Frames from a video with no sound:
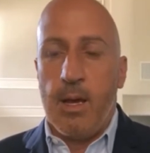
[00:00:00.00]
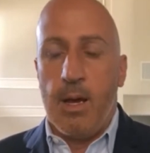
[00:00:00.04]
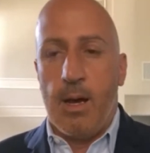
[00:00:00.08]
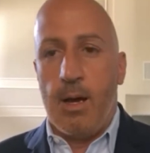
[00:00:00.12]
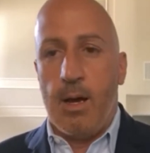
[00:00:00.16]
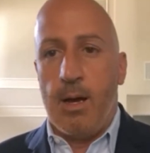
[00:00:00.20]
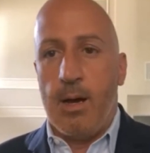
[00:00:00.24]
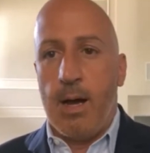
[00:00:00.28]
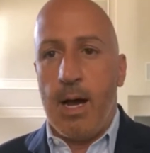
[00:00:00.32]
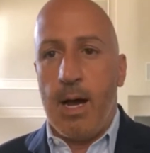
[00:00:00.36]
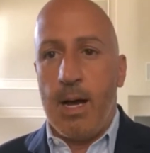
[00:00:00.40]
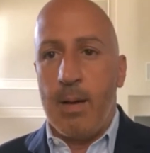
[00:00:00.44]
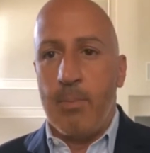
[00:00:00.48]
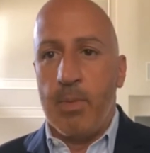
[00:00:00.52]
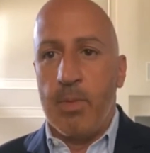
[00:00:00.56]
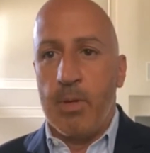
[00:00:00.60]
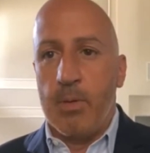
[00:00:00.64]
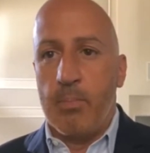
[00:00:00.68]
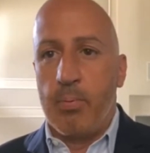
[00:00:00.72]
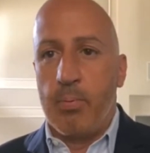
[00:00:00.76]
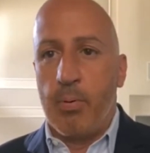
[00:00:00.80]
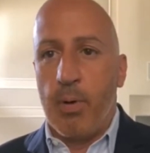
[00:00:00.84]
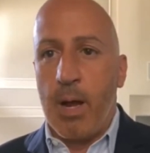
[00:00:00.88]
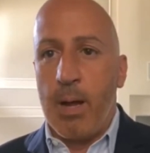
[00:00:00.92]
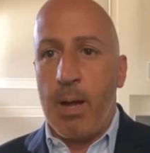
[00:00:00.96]
I'm the
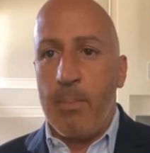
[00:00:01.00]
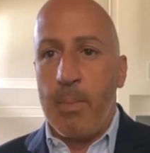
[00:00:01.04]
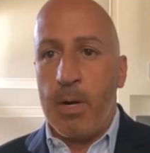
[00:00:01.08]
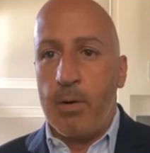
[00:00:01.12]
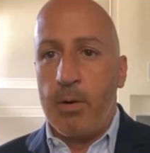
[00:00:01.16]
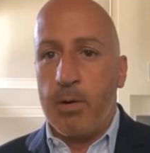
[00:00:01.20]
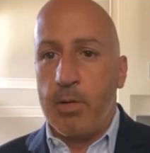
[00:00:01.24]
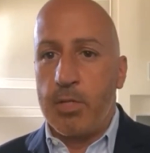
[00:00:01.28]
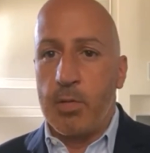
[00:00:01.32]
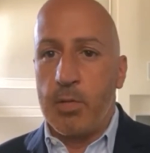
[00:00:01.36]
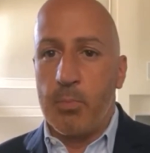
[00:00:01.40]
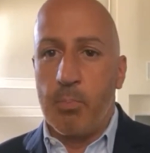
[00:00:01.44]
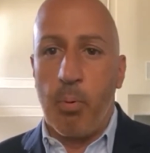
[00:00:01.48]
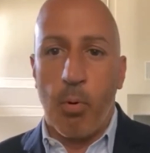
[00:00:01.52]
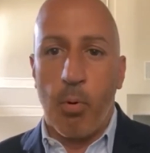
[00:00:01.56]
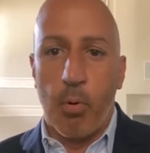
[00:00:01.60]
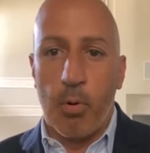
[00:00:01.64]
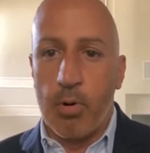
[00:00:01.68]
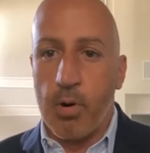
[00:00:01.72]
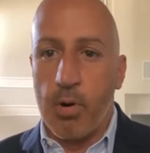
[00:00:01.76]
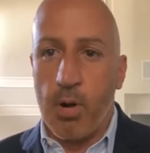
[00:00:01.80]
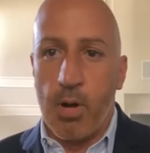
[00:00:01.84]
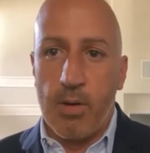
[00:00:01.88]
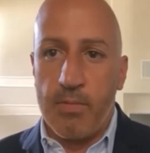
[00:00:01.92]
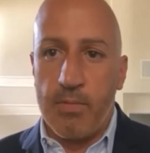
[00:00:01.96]
primary
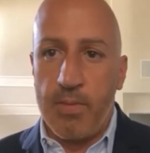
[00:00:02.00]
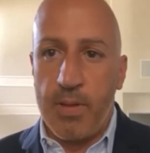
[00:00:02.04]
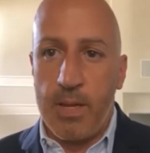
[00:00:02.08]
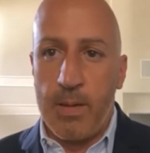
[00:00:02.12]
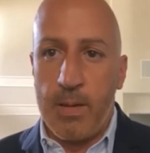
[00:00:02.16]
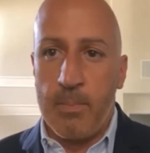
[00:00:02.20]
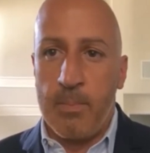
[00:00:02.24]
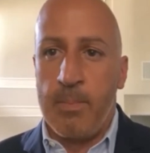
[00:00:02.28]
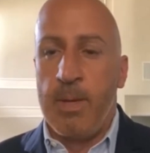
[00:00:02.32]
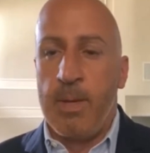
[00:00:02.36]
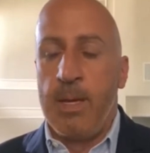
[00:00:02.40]
supporter of him,